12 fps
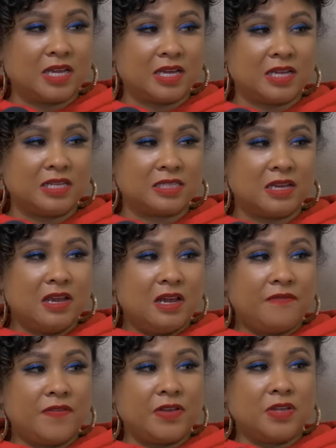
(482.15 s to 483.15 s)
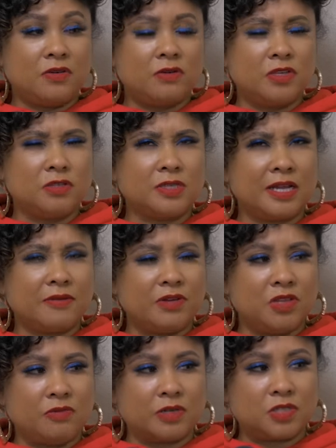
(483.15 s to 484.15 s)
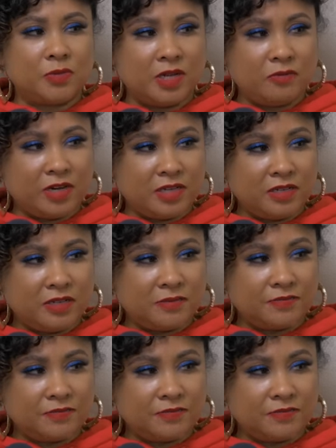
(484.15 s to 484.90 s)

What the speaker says: Because for you, you started when you were 21.